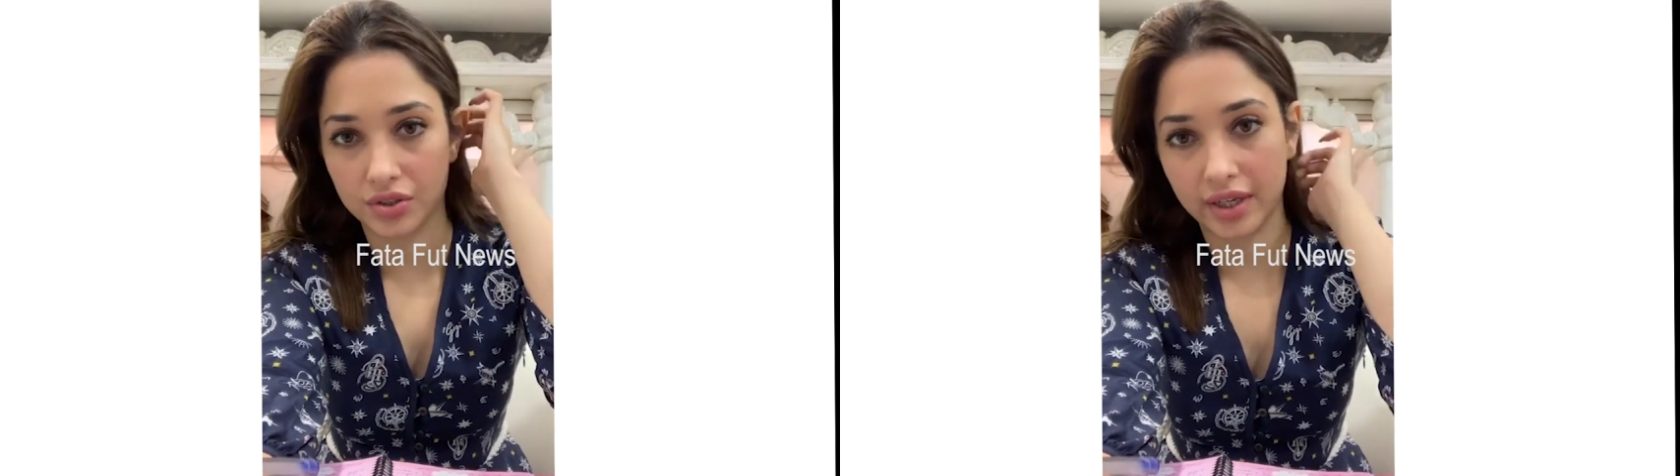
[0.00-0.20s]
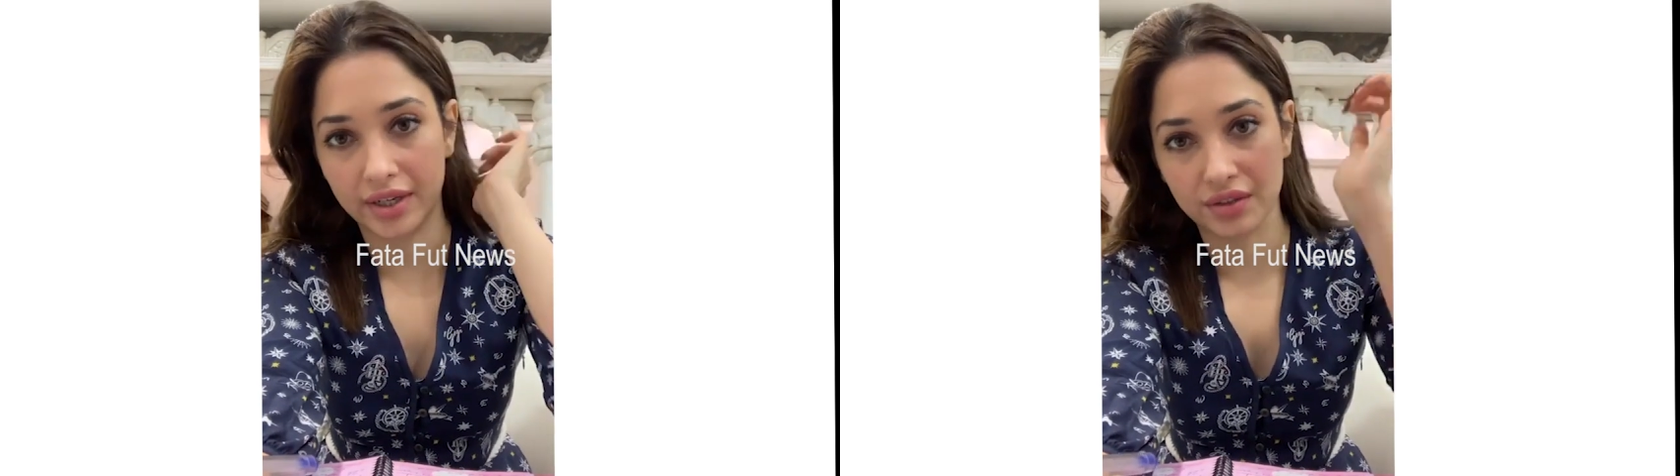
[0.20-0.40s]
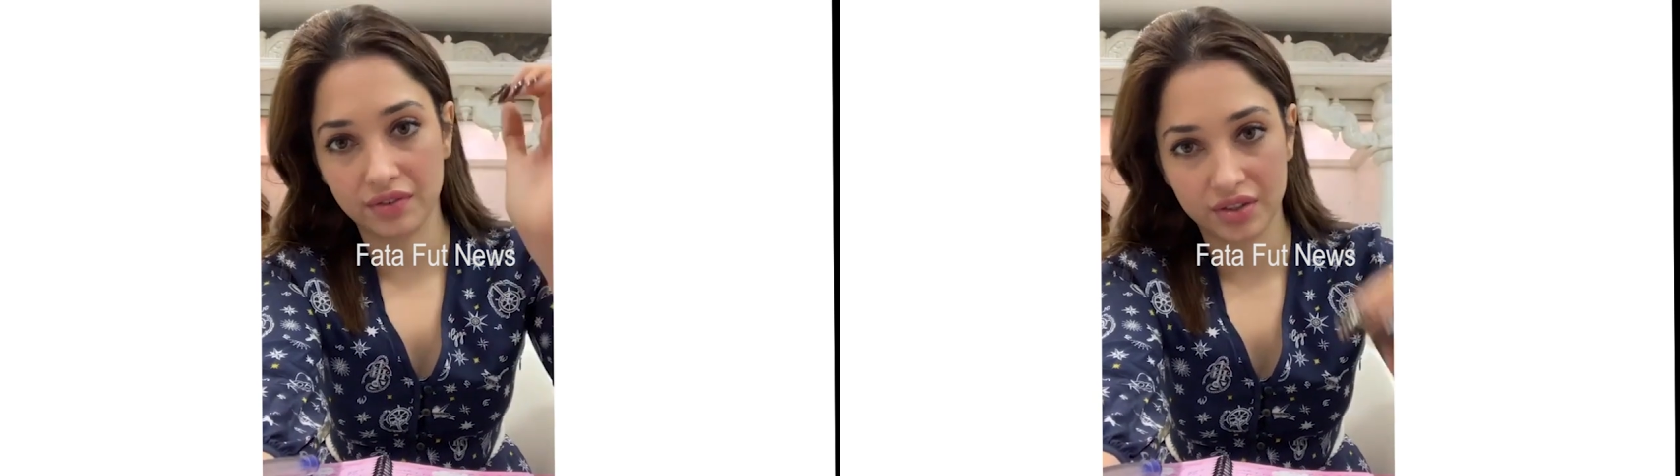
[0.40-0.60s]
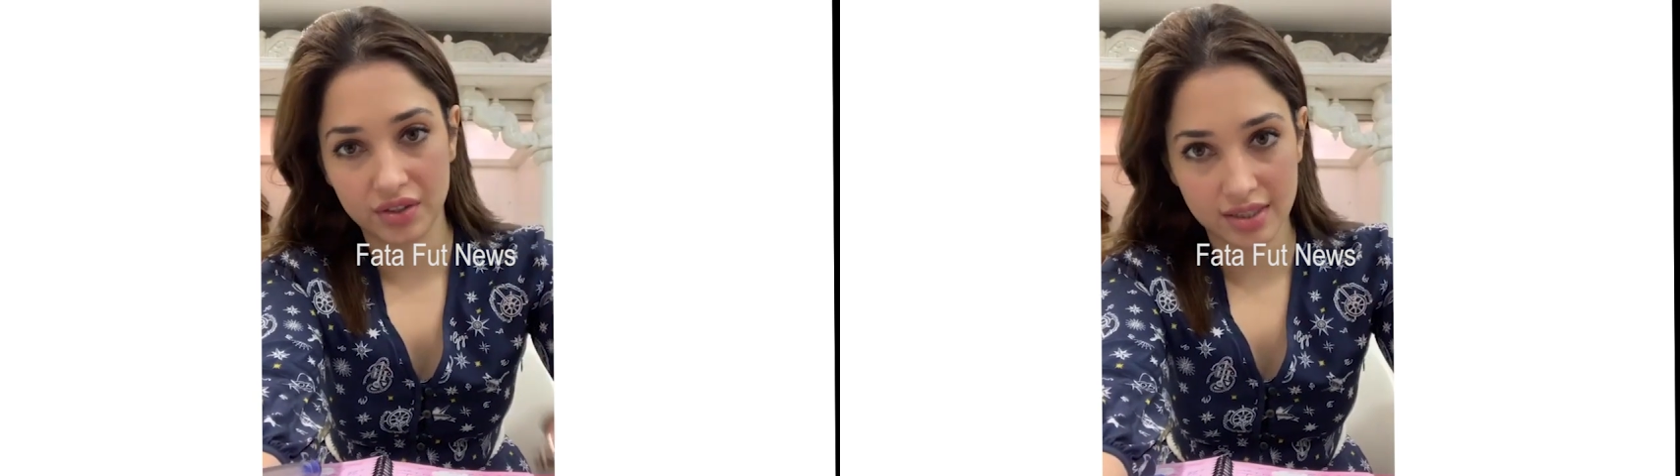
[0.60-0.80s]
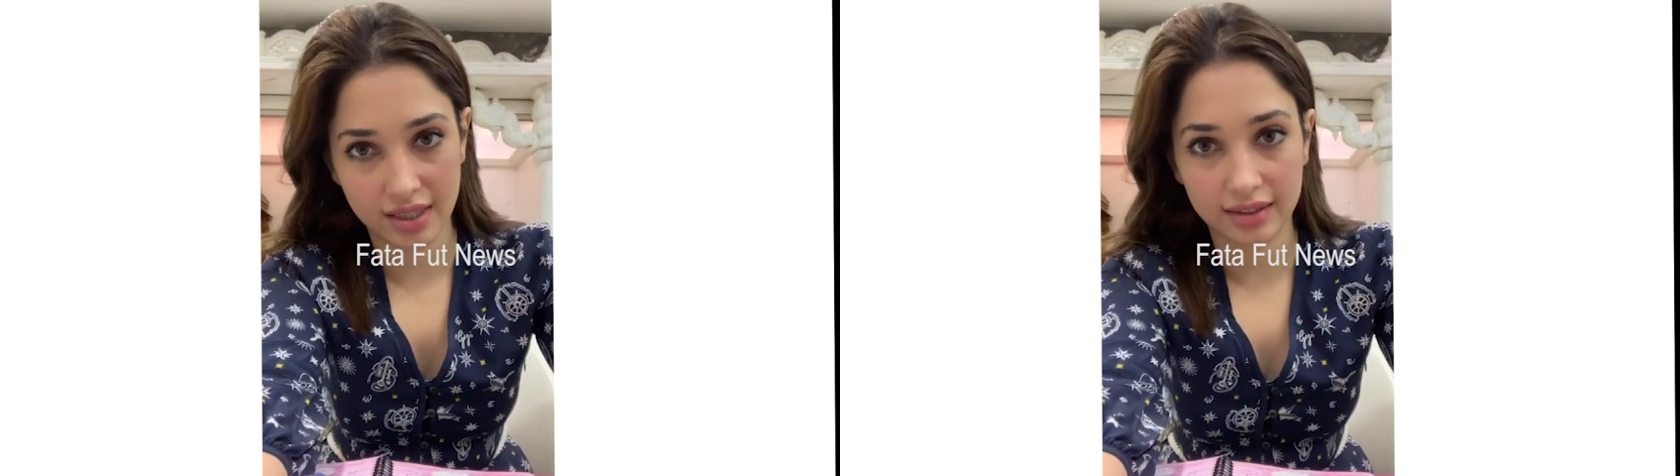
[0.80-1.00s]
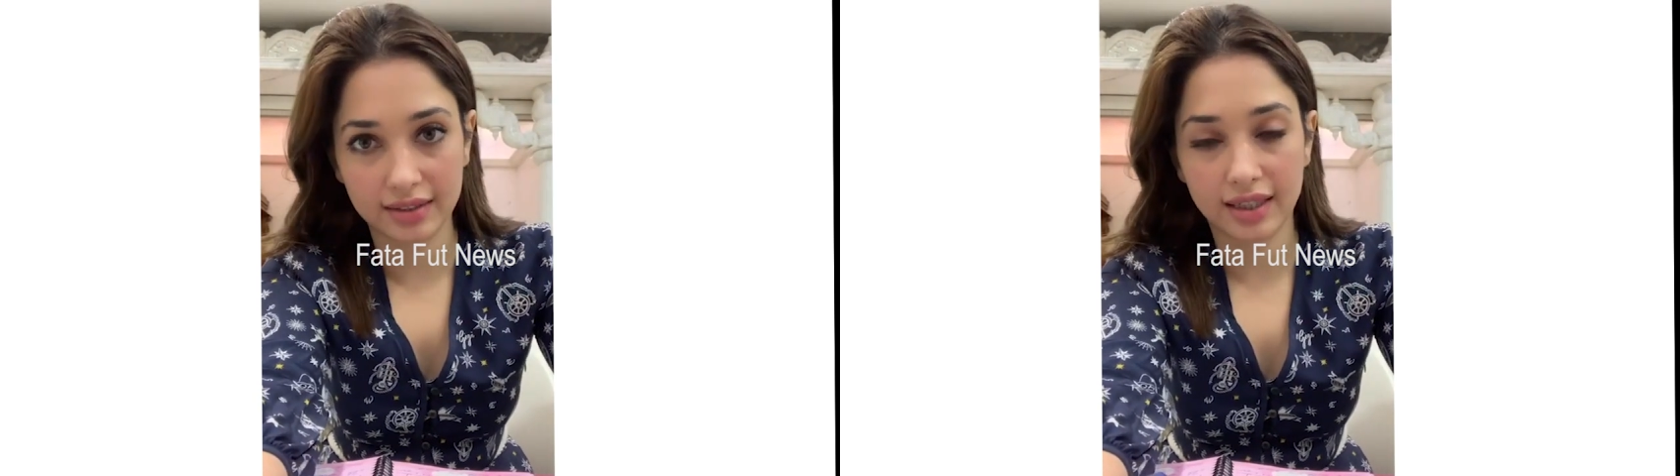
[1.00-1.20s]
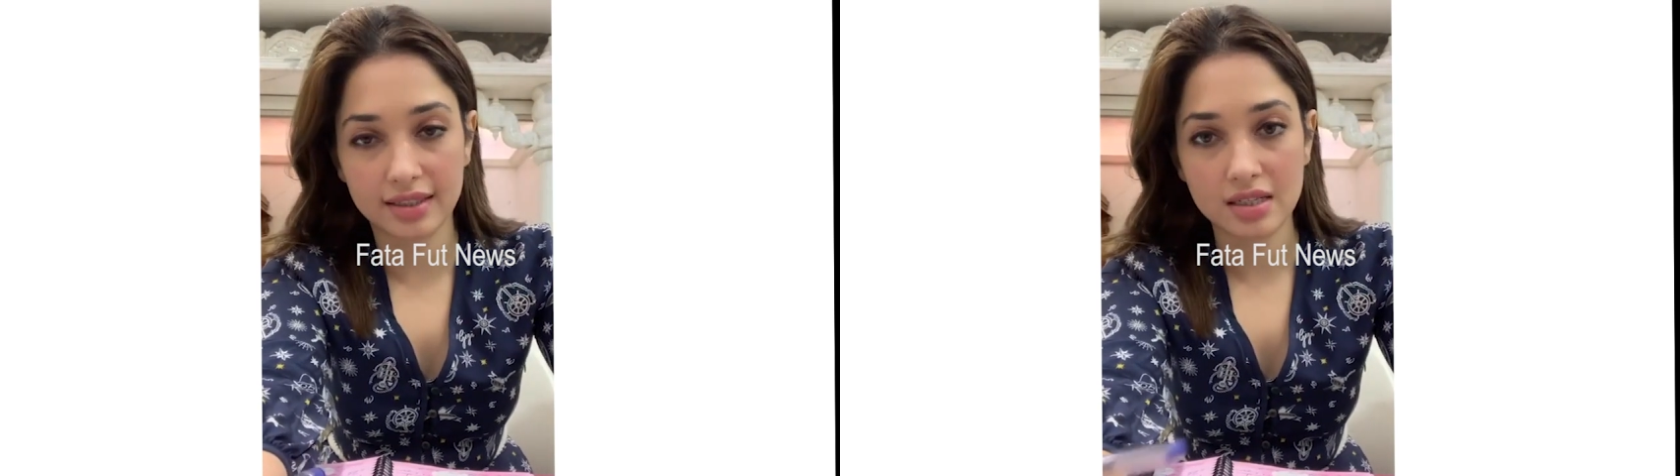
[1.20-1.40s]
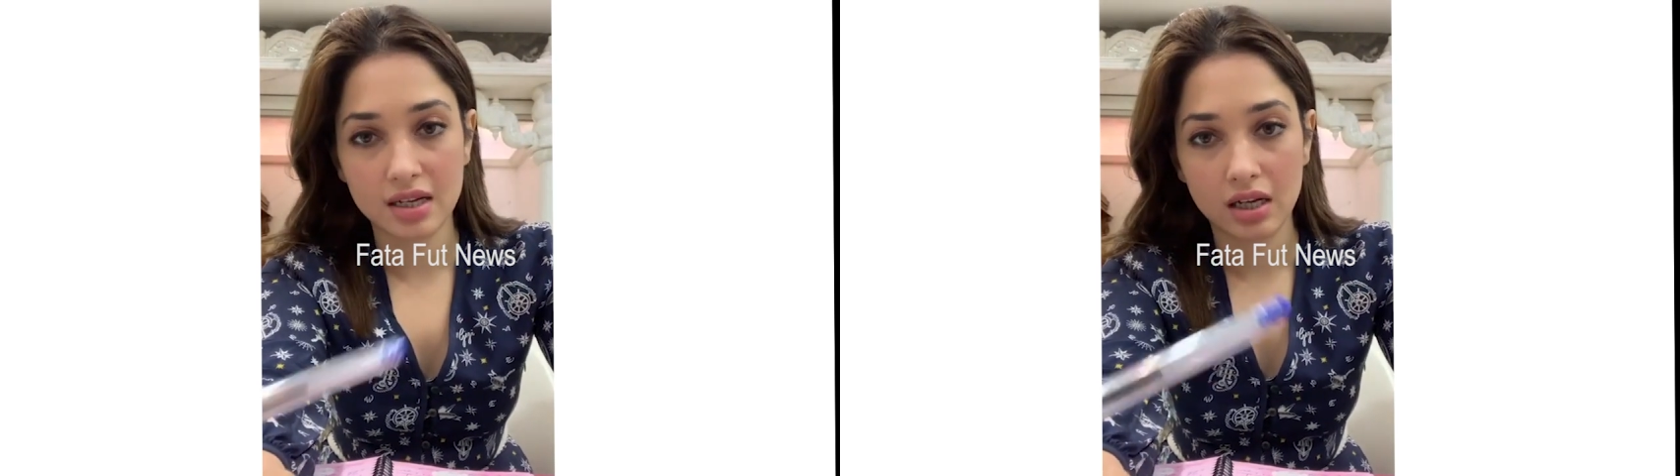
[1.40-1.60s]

to kind of understand that.